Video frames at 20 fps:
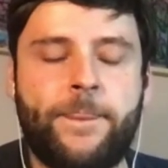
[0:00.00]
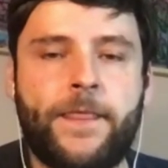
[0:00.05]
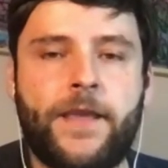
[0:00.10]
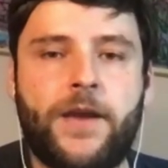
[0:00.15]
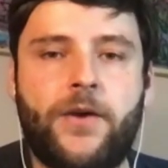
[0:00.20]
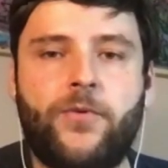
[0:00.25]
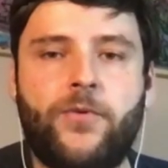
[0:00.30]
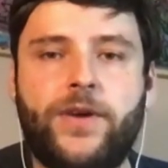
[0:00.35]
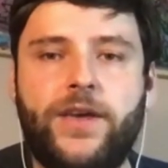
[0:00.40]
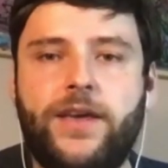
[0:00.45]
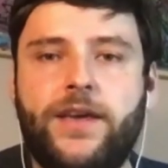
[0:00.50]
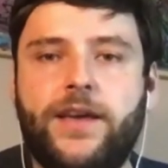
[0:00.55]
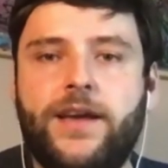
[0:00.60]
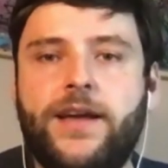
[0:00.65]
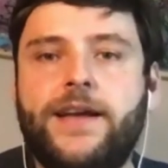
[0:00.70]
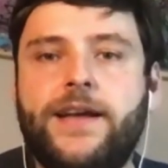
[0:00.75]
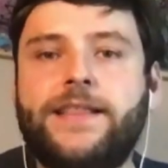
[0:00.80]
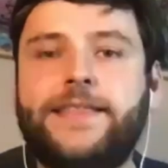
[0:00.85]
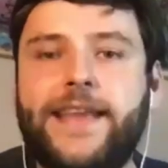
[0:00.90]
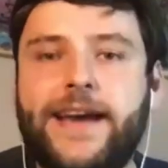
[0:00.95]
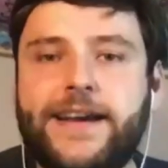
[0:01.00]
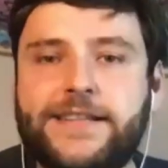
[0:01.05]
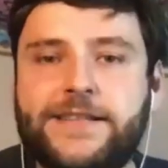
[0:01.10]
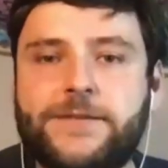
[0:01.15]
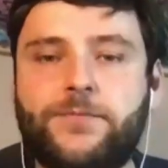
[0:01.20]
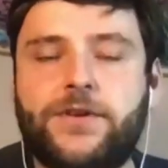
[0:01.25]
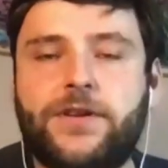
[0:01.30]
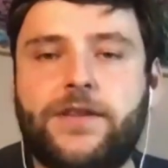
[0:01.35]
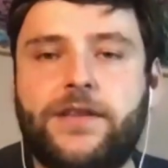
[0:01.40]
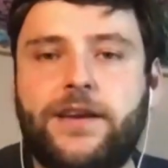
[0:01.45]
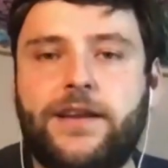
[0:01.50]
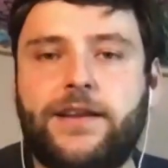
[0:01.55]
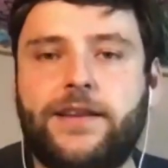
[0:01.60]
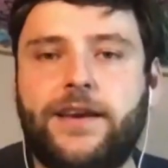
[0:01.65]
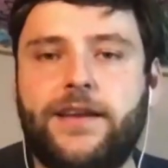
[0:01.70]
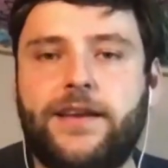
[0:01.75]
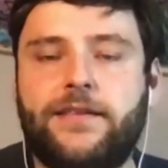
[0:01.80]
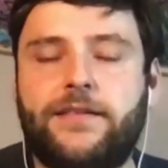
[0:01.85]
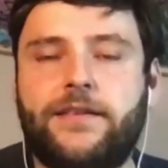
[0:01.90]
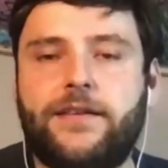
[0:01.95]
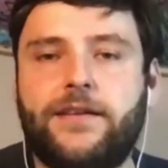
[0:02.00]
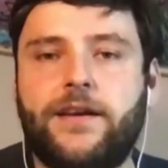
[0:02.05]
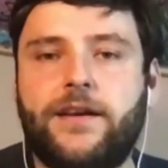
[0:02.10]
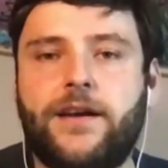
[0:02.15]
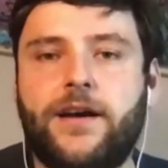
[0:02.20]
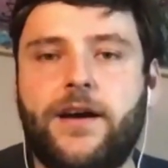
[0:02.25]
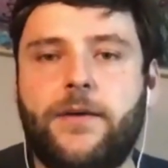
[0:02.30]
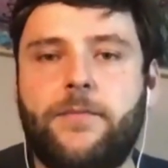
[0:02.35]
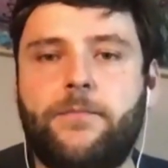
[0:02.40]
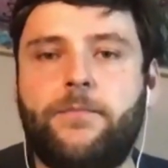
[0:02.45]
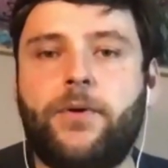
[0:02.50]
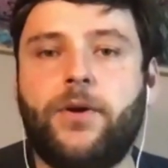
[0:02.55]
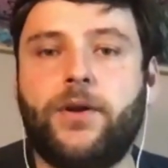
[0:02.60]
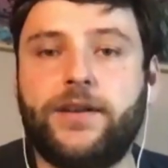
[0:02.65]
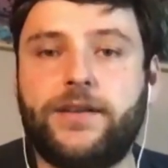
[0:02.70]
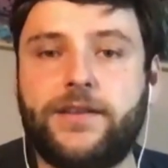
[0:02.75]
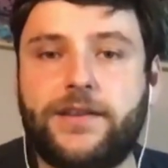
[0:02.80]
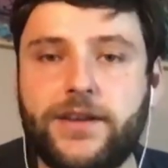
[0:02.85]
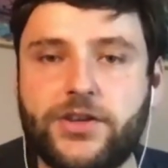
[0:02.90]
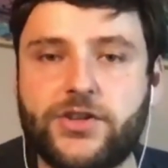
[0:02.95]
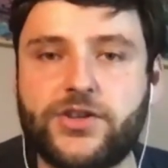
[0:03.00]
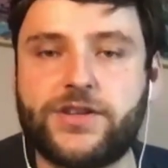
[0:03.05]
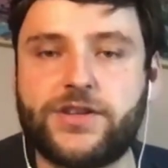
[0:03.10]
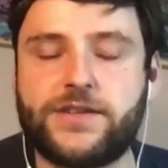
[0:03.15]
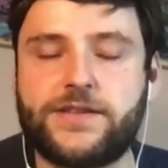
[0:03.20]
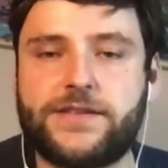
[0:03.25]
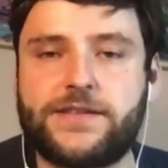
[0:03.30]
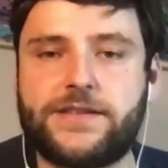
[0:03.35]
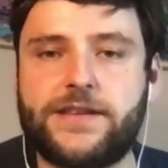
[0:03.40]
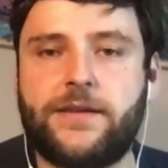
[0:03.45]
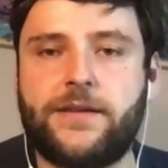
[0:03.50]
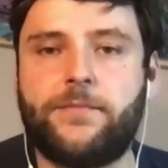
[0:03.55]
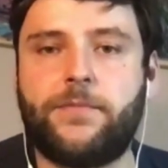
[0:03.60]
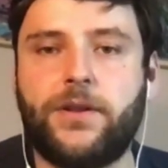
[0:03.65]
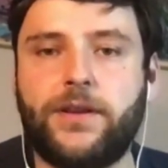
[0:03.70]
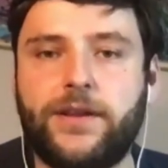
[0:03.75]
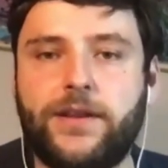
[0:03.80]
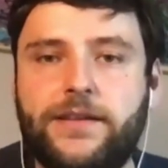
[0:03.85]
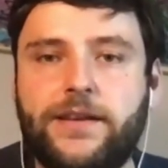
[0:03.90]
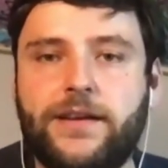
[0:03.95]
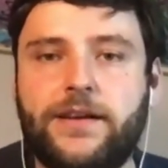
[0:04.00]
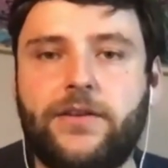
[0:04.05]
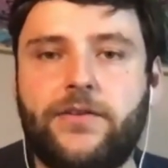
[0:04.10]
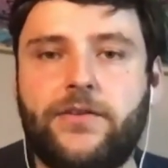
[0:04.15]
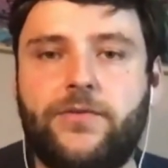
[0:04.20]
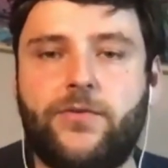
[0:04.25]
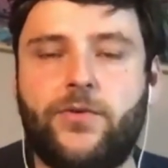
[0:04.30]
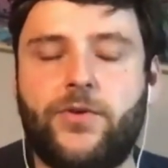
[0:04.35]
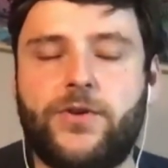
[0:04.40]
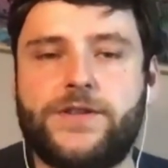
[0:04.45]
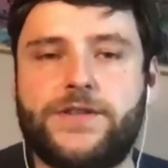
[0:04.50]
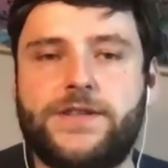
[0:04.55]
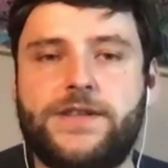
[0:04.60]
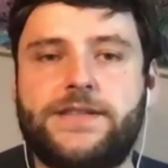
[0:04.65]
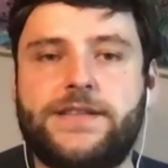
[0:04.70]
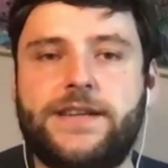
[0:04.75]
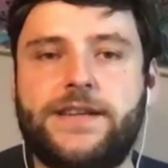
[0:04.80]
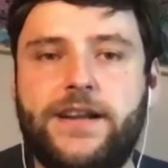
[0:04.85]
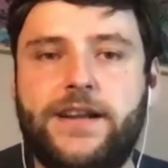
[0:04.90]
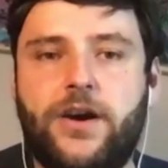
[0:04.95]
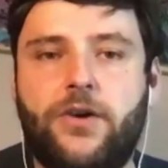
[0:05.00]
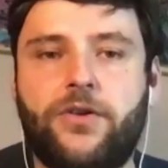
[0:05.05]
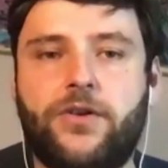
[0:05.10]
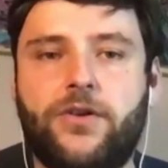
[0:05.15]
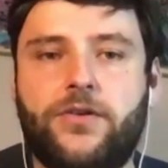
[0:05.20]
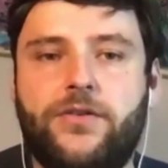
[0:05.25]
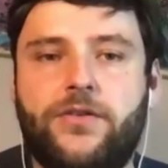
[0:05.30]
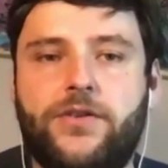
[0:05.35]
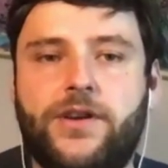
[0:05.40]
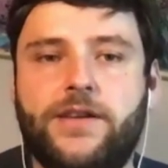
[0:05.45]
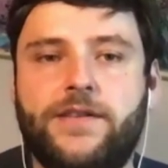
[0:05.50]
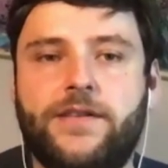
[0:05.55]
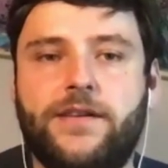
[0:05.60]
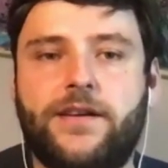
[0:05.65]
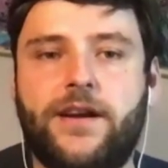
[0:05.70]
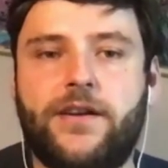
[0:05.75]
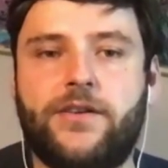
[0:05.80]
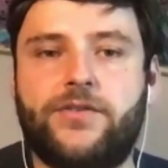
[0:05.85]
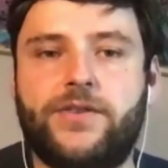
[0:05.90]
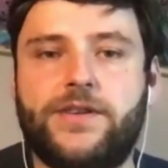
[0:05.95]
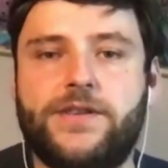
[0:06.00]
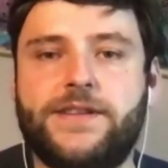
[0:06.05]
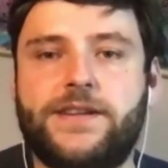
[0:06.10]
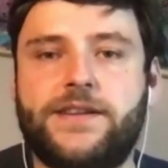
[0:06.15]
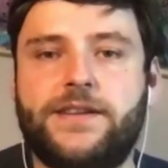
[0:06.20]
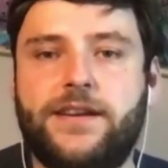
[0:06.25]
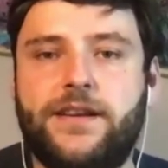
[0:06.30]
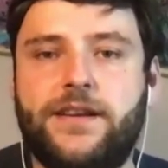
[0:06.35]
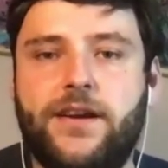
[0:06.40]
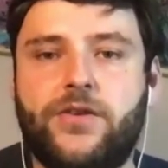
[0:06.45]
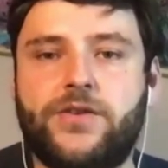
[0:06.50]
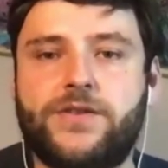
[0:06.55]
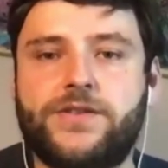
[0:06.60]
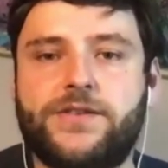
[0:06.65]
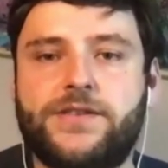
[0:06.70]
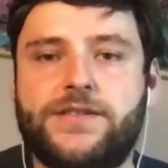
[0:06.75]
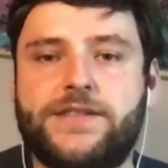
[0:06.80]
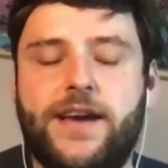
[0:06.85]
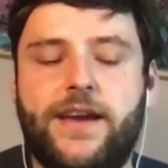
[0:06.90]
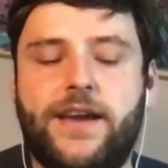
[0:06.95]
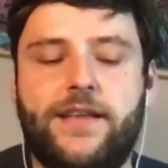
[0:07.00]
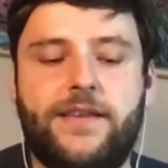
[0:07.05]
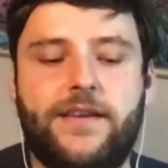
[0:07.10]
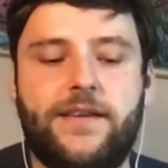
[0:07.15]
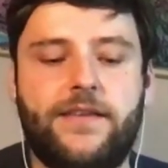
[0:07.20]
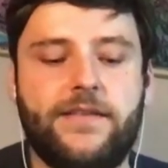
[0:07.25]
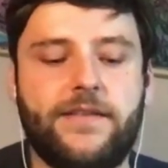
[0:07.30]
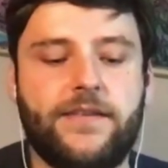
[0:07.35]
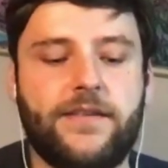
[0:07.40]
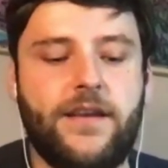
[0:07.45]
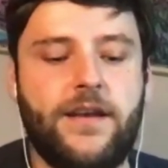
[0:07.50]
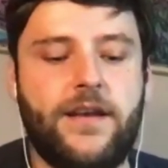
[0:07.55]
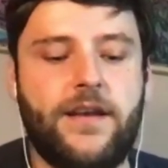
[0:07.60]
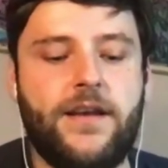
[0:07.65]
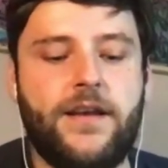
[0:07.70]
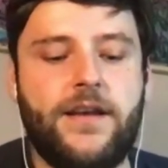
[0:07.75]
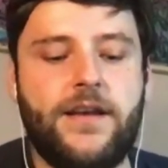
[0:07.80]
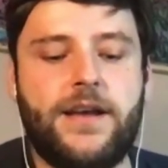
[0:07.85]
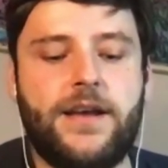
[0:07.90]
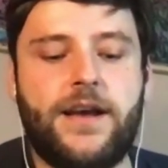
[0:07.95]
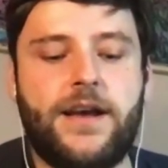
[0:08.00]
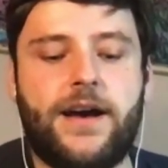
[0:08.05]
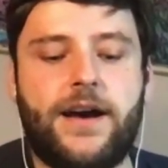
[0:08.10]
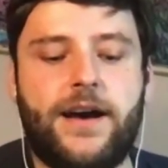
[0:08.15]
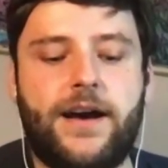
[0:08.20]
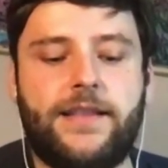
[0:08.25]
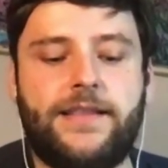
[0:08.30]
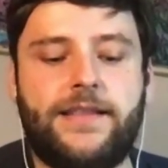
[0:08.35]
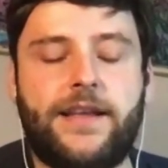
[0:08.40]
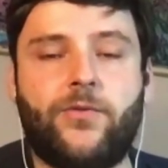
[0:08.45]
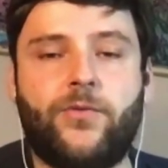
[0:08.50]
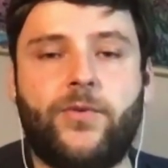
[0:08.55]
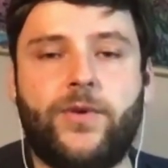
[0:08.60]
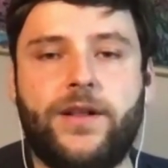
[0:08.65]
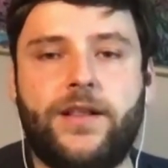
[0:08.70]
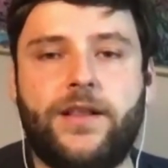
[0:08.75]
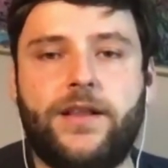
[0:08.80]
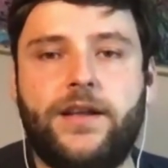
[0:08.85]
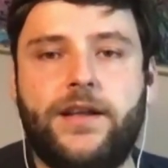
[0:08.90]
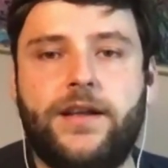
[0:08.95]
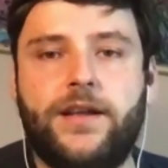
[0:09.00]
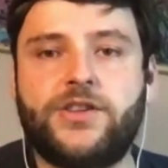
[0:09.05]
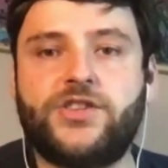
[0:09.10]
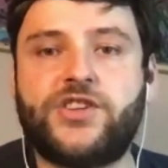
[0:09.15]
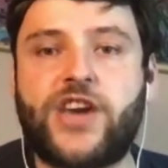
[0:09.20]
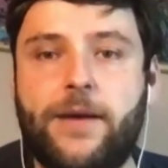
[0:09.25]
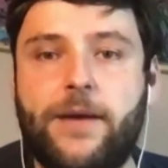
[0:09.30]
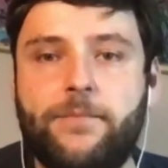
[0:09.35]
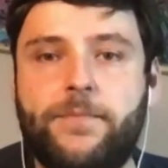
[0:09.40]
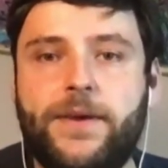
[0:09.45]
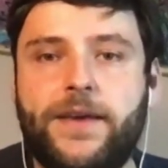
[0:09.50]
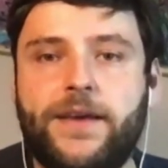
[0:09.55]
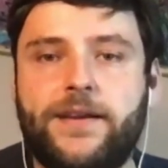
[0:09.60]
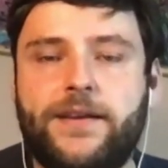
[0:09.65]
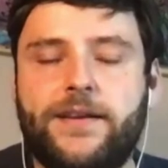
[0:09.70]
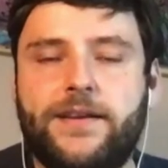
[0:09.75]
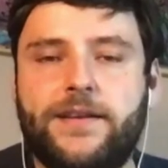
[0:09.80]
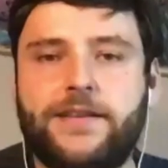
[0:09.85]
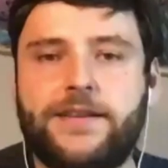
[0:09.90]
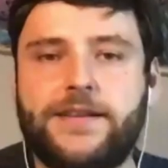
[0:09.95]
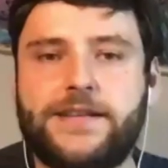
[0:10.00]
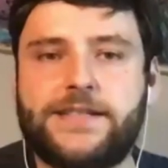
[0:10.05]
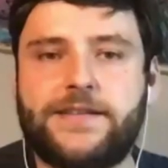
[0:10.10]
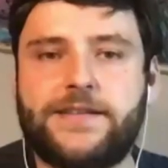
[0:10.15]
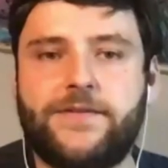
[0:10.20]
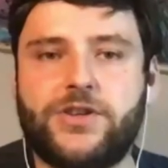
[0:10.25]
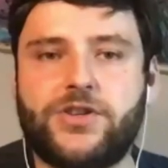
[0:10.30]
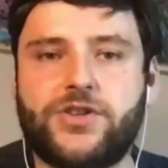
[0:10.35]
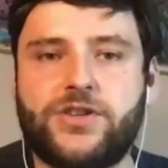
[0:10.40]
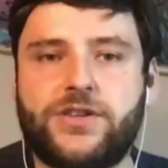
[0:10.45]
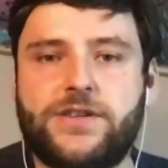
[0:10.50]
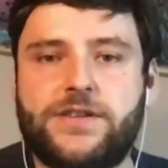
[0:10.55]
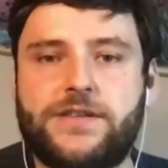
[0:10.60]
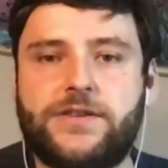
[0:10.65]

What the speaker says: we desperately need politicians and political forces in our countries and in our society that will champion this vision.